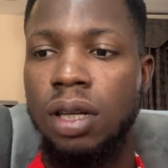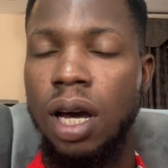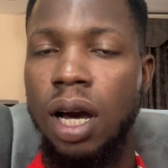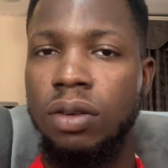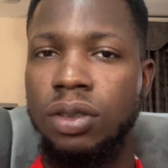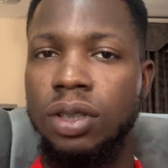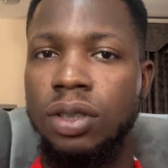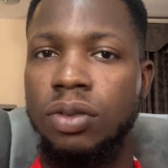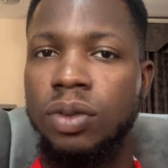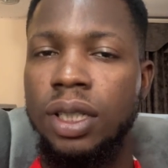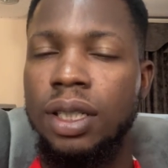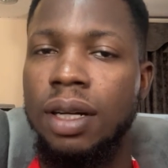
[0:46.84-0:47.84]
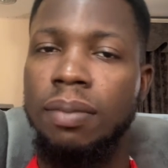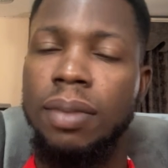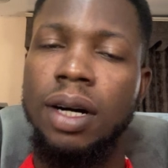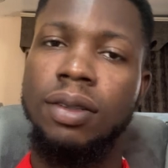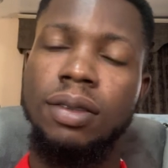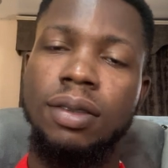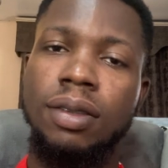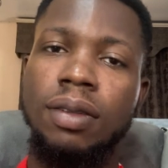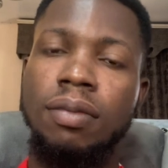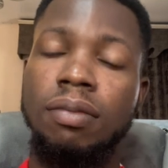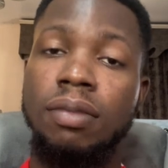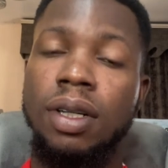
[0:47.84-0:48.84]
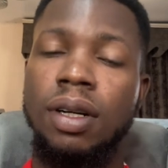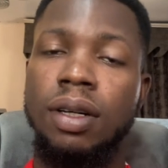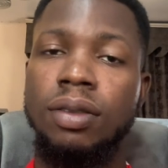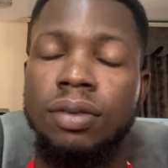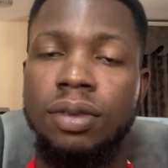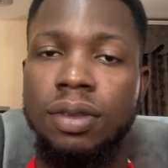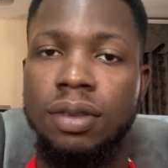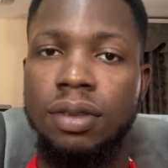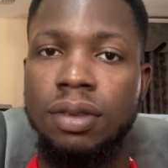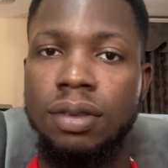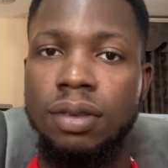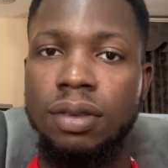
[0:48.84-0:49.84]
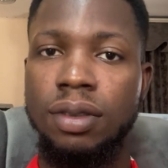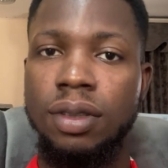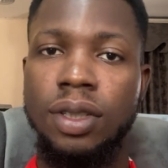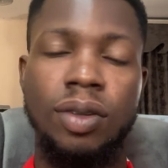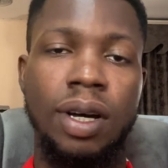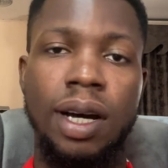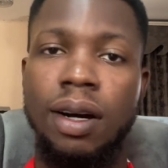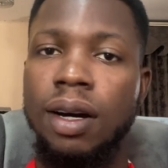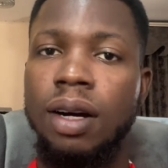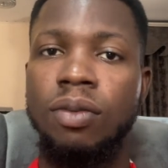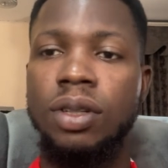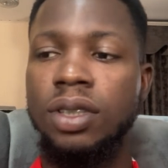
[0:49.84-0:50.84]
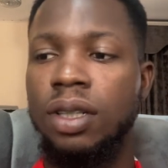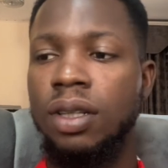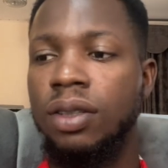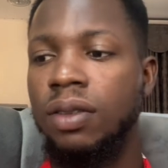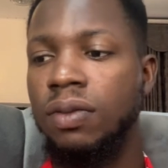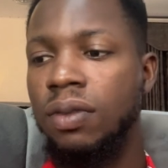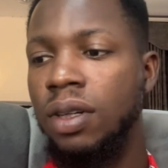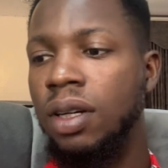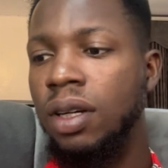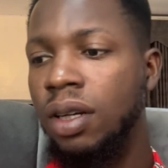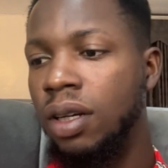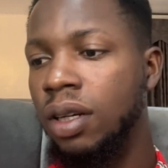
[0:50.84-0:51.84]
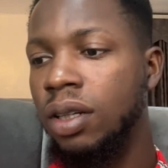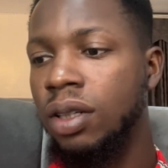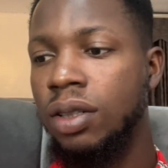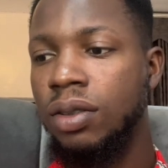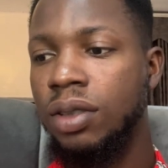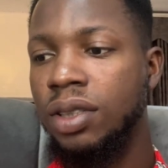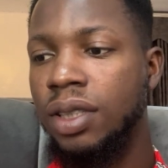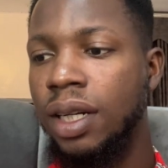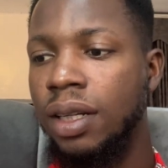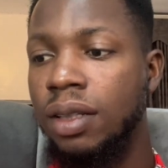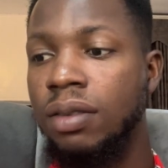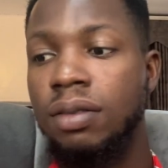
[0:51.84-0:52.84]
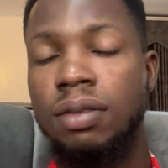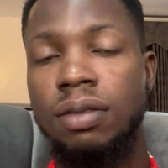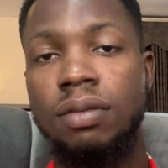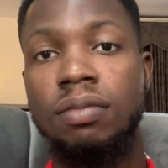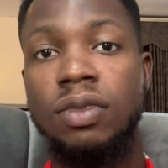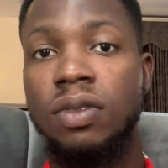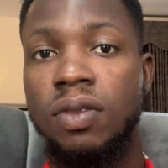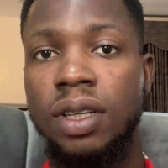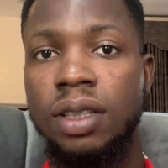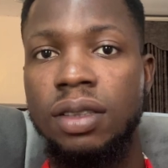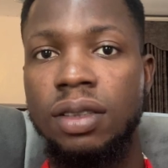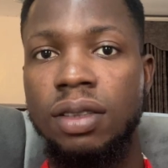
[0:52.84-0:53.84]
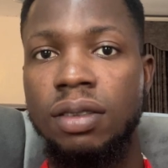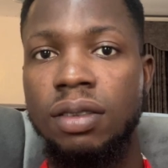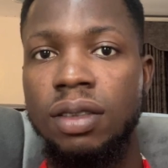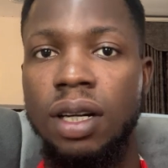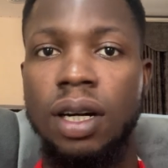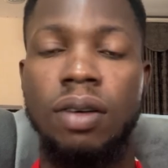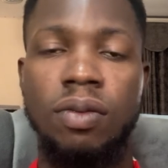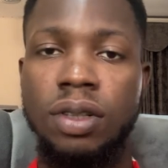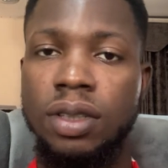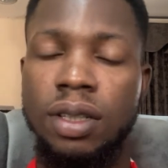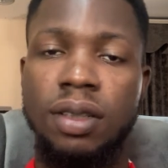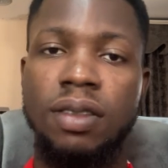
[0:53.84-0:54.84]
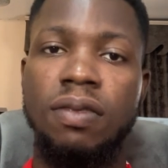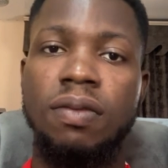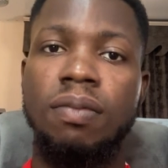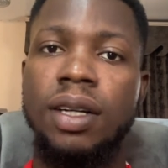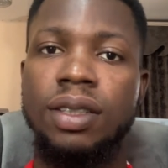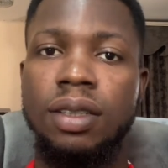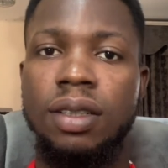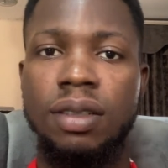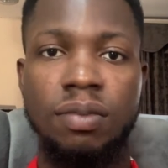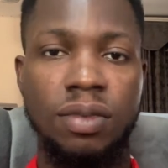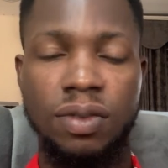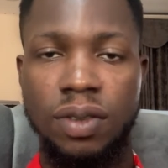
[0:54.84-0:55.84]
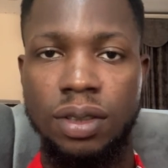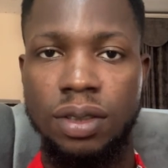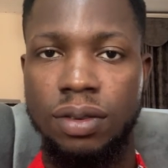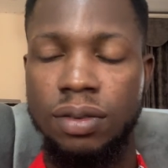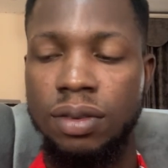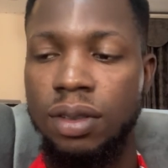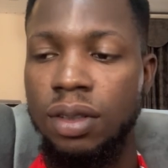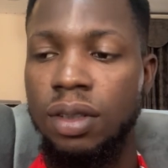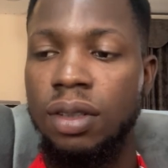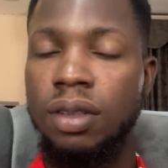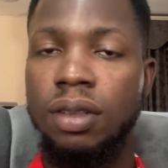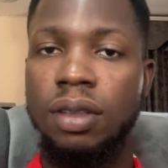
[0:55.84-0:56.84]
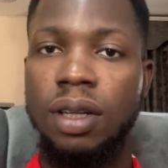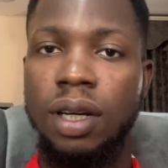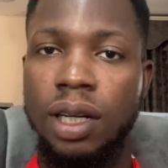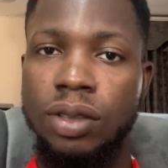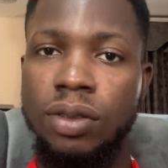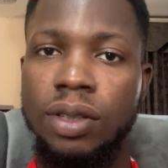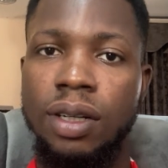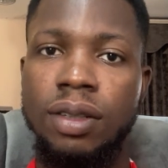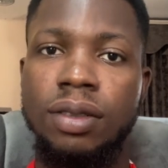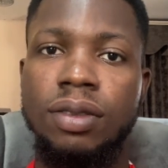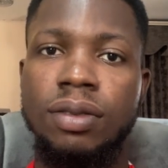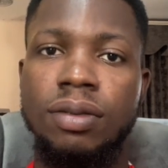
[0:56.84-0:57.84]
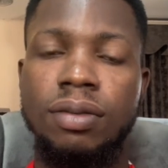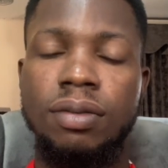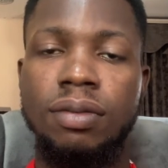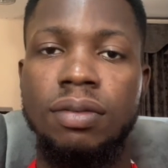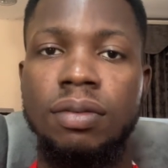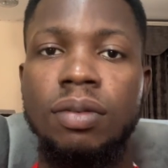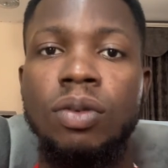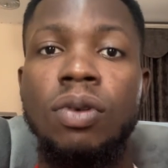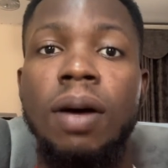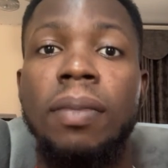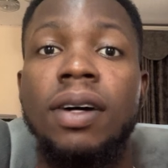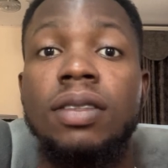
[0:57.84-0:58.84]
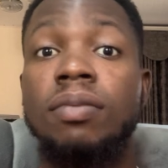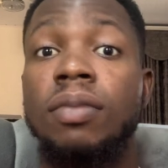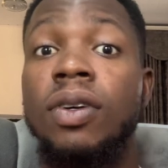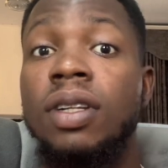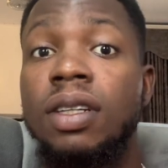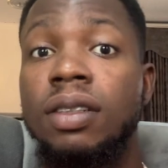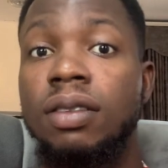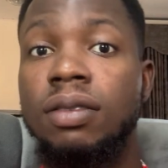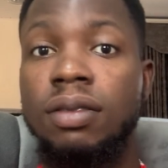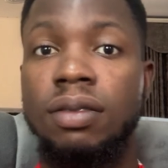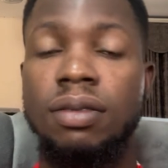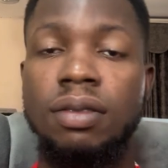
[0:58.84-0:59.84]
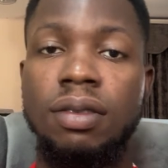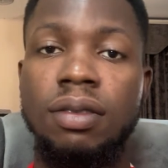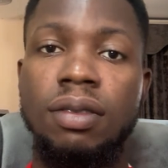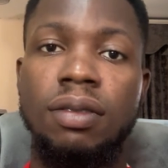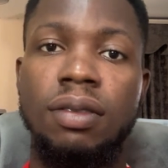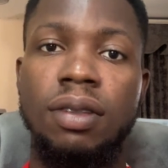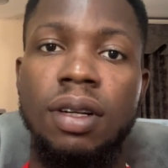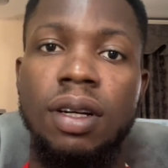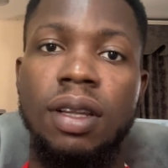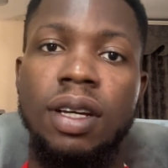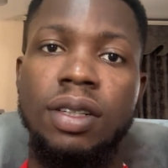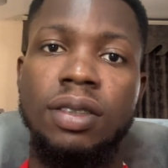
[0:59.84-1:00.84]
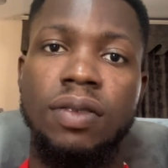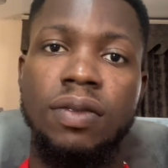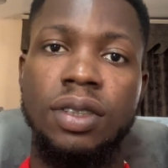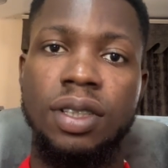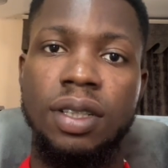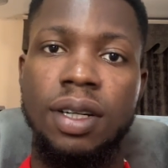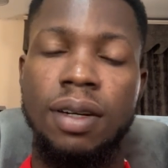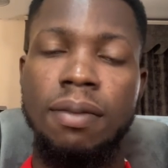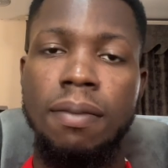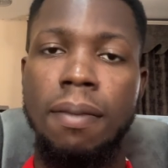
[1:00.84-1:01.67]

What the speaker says: I was just reading about miracles. I watched a lot of Christian movies. I watched a lot of magic movies too. I know you are going to know about Merlin, Legend of the Seeker.